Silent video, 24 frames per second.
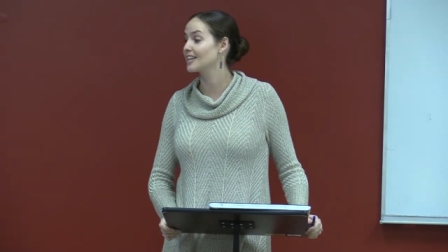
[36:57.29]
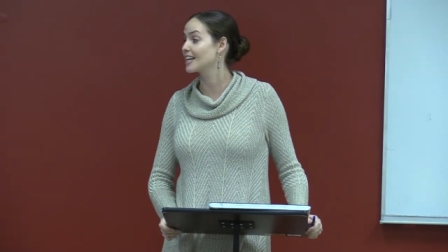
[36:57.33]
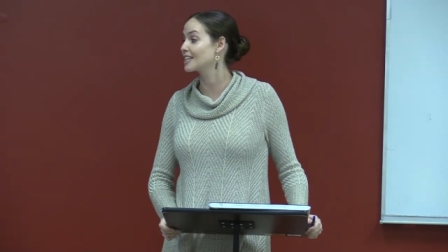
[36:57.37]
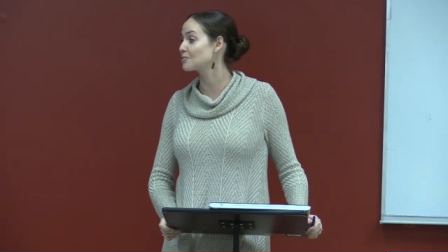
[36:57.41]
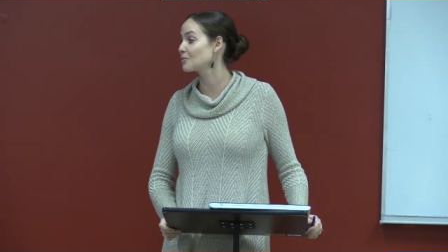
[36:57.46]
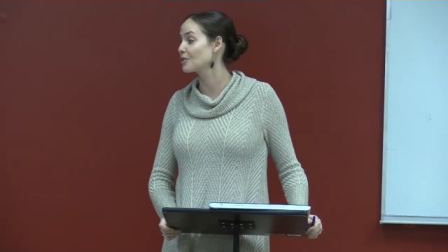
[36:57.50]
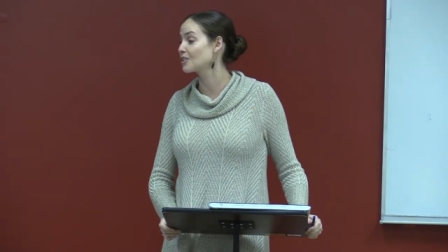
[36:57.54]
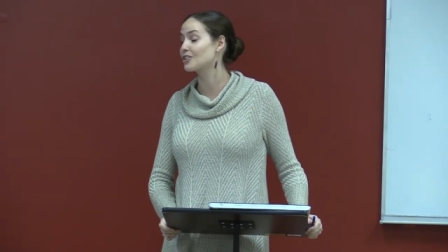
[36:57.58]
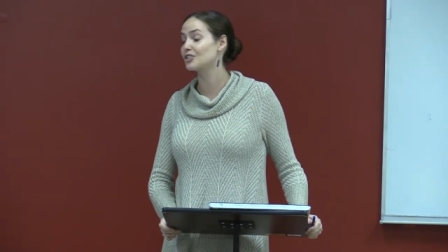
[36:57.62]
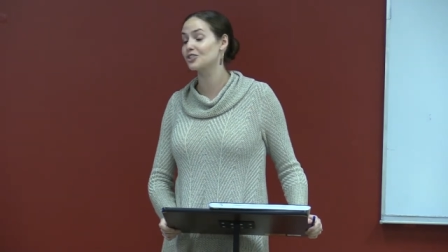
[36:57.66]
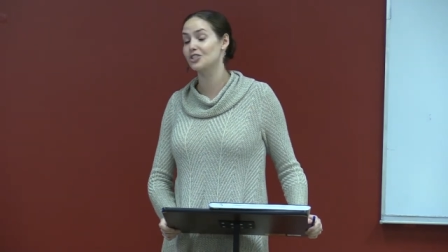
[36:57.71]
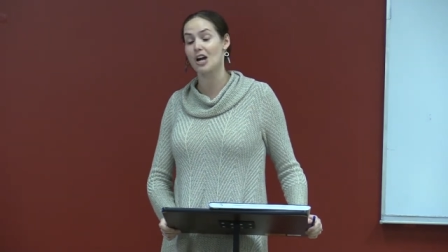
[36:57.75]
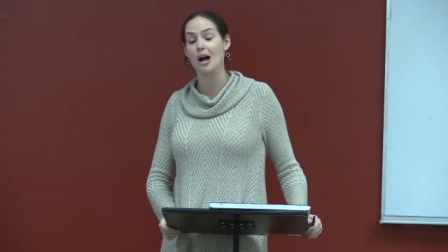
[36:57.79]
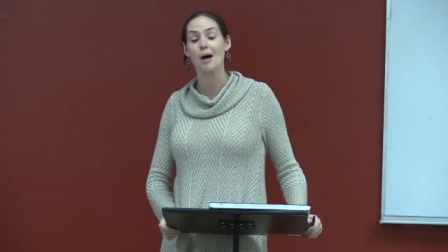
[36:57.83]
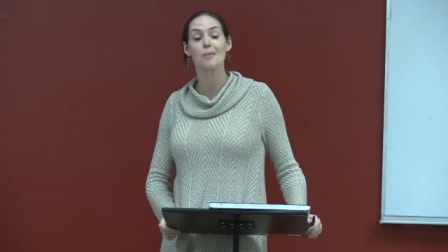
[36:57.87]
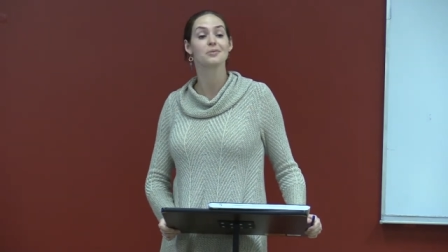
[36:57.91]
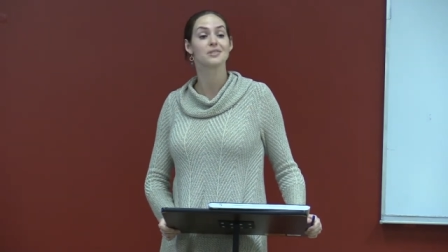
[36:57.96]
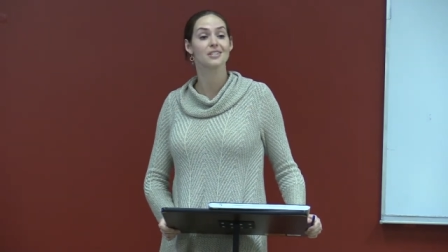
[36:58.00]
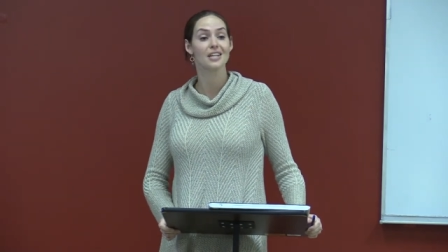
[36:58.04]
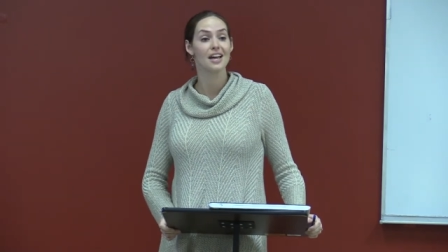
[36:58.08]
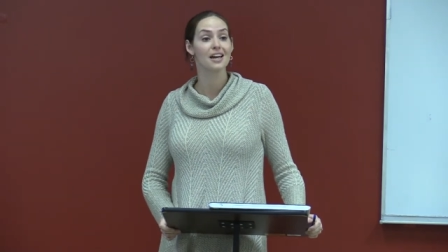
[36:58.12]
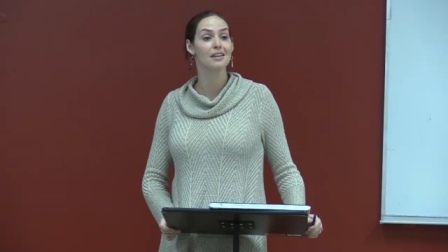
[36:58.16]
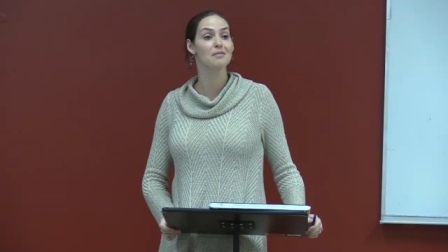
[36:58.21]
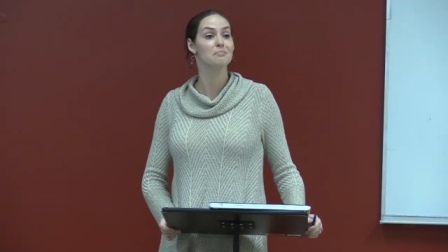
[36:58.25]
that's one of the
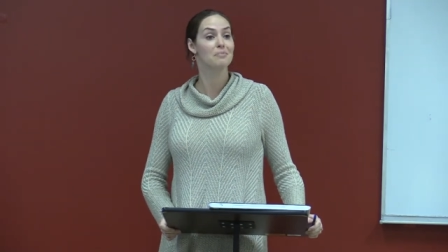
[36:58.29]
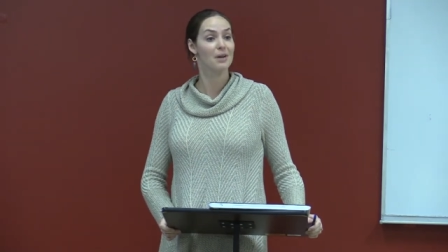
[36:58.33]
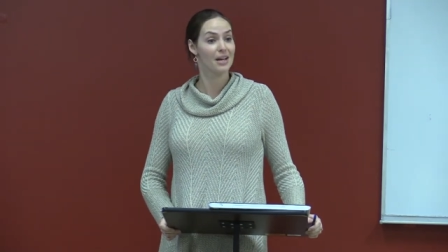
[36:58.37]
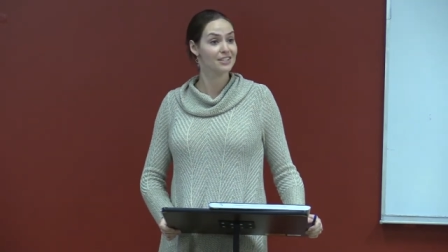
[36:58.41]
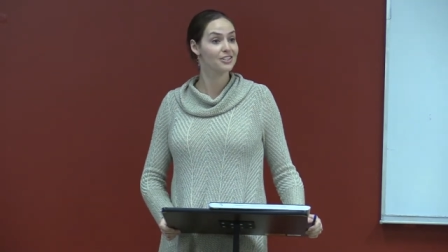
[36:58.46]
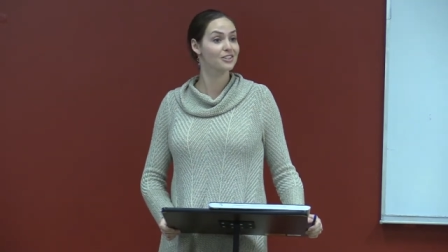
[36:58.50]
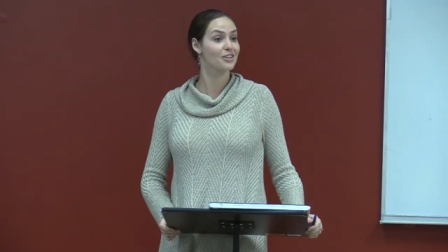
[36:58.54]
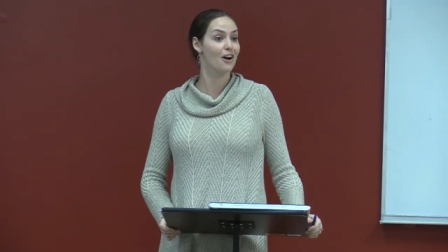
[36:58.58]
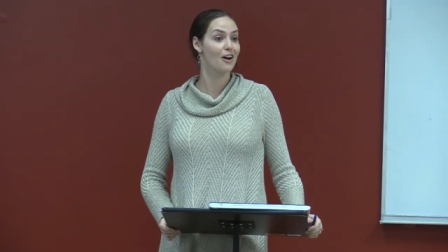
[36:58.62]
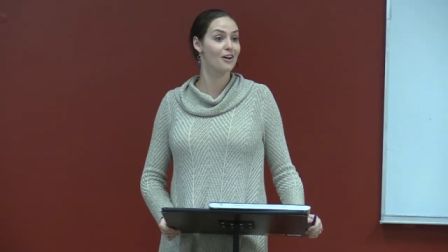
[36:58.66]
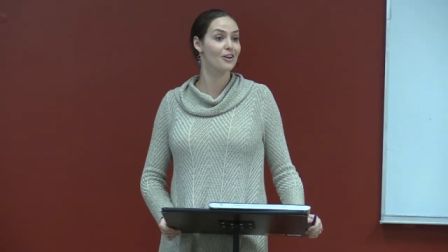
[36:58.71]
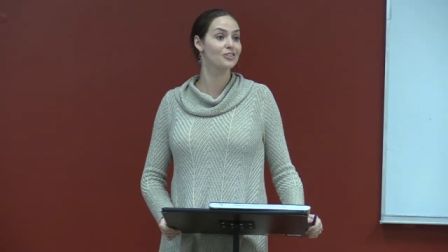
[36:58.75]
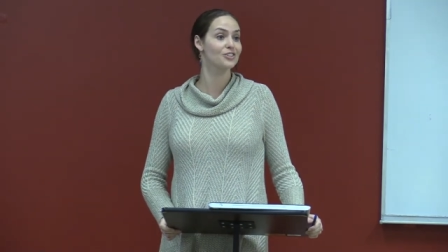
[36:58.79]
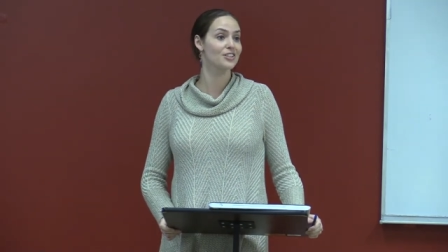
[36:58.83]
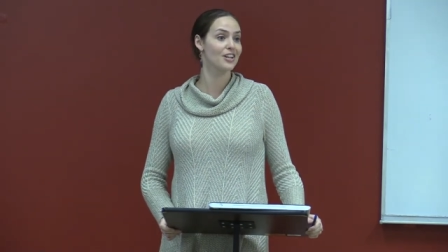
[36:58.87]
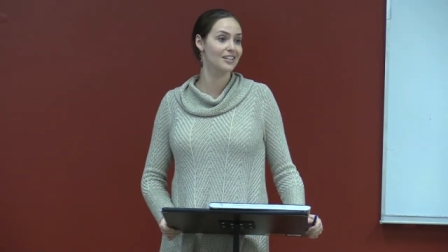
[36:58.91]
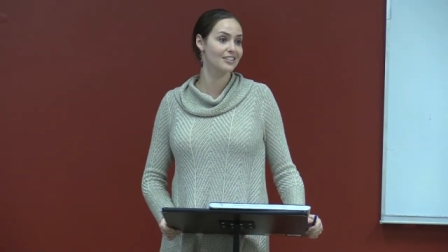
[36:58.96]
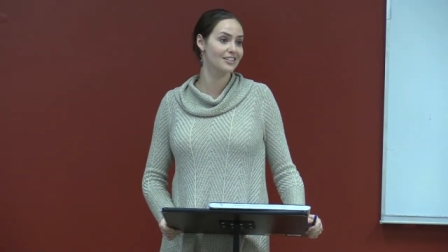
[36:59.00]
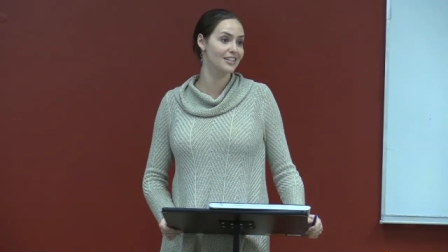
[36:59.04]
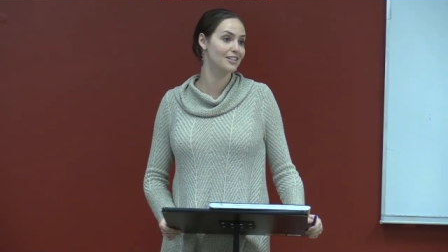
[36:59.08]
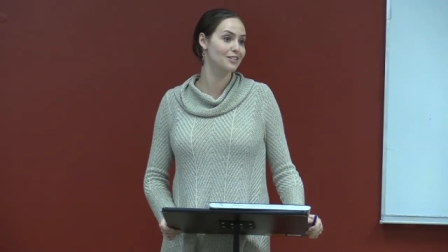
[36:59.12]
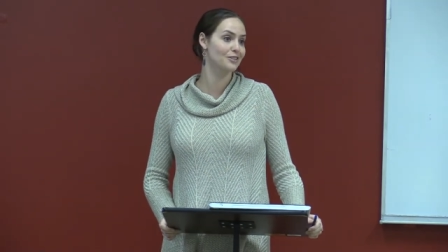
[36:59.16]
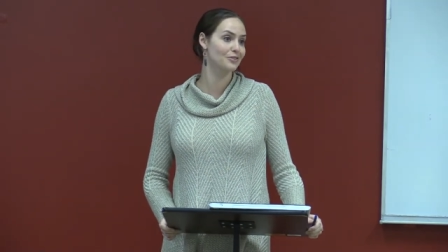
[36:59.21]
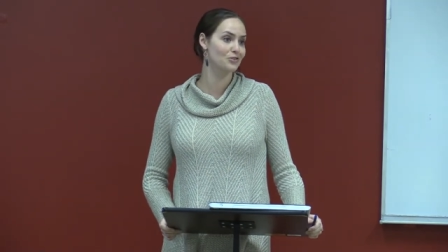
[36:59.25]
top ten best college
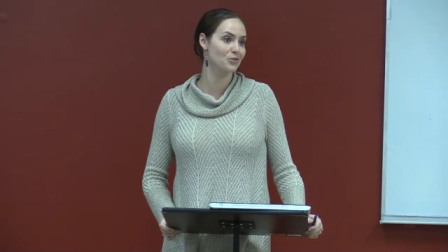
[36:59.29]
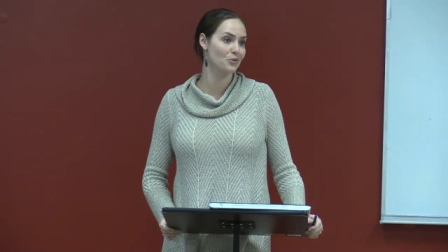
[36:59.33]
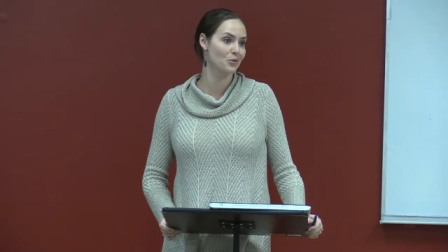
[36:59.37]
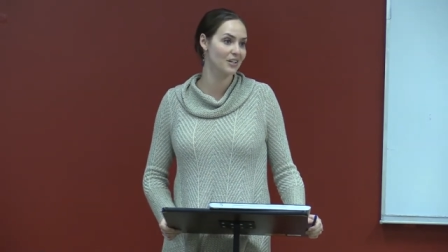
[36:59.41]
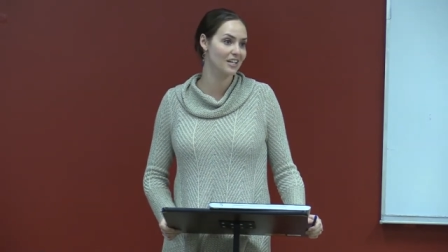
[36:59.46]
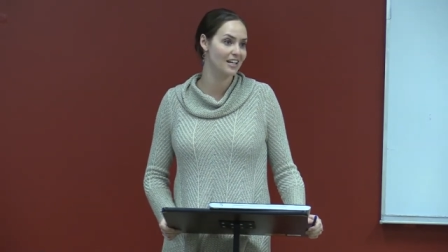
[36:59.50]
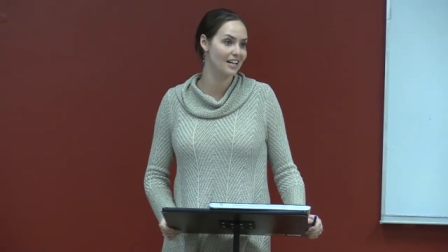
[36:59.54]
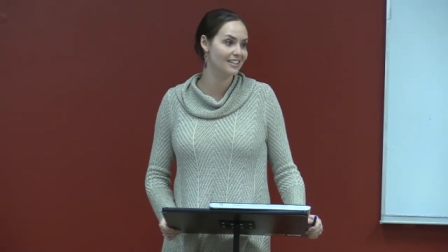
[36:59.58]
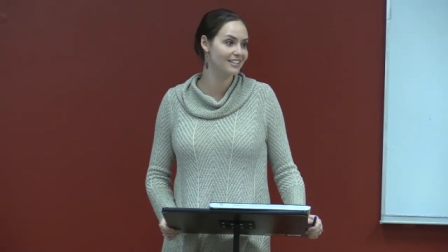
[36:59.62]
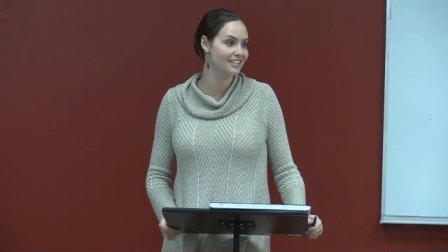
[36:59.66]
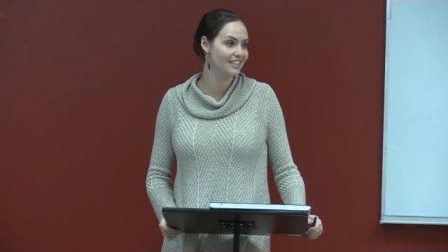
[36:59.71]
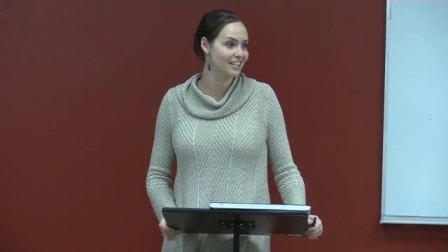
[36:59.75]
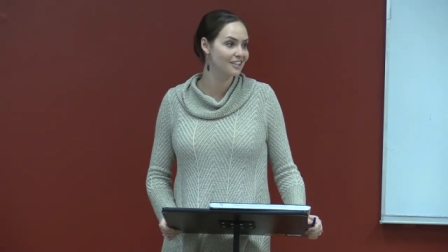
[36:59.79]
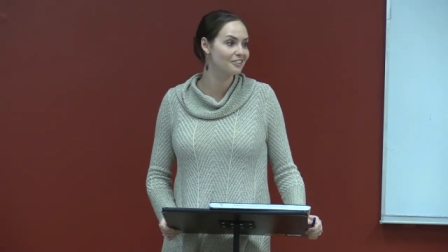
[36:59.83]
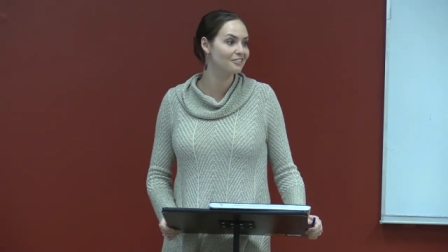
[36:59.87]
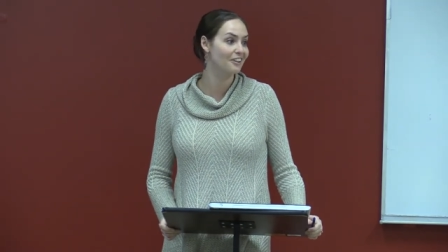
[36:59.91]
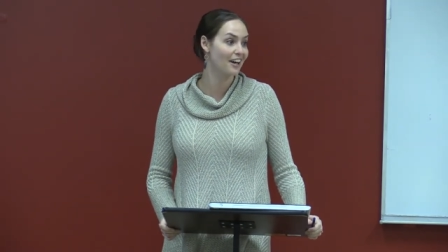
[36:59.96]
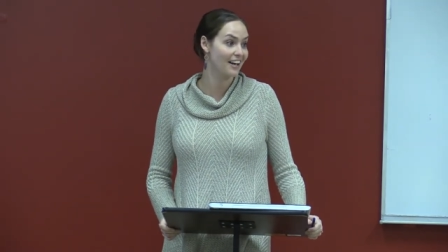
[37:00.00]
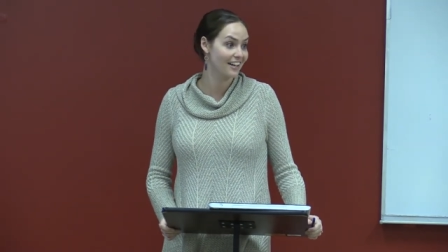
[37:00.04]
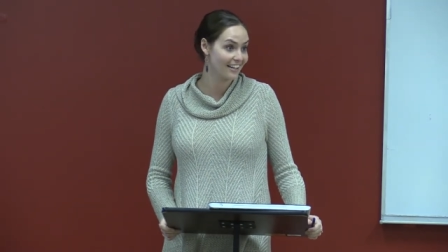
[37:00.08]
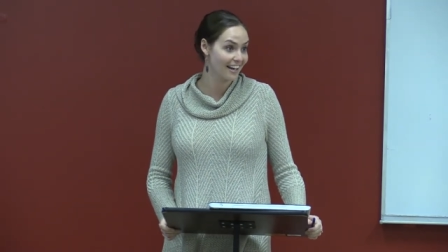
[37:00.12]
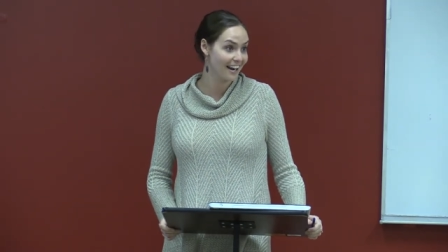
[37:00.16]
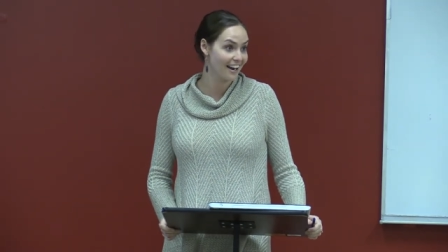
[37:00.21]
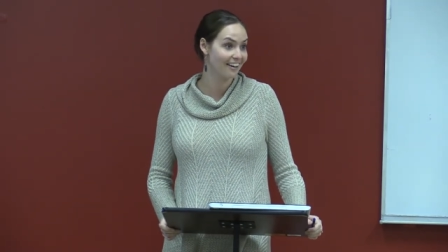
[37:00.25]
essays of twenty eighteen
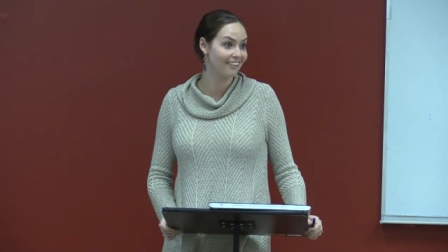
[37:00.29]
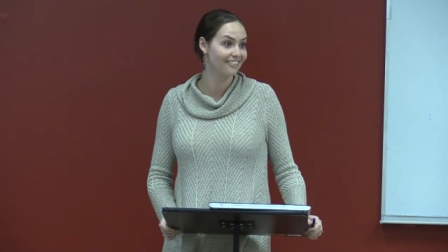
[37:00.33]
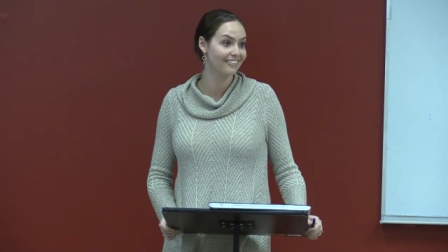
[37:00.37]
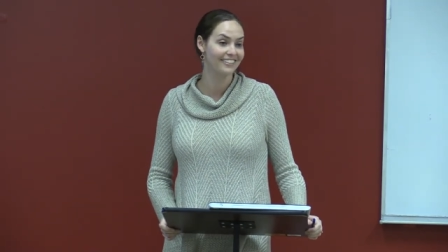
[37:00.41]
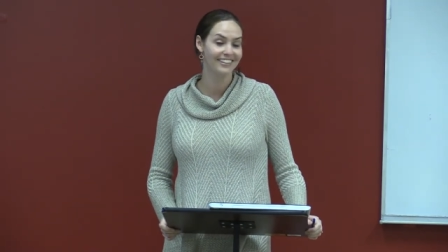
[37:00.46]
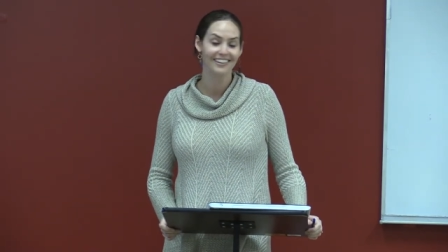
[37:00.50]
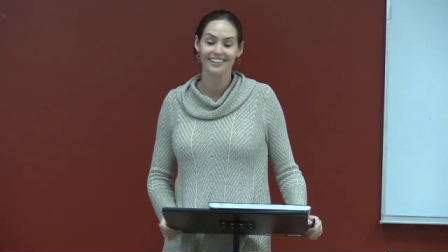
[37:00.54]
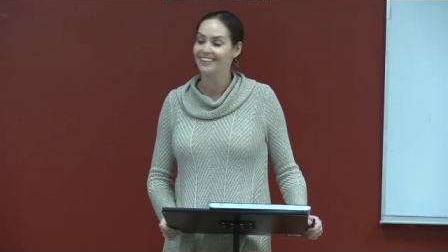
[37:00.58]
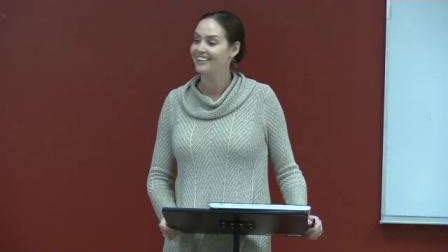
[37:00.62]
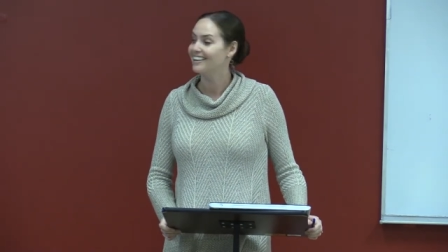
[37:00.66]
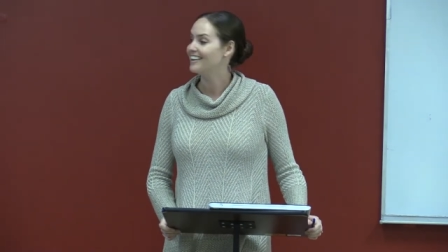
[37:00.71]
right now.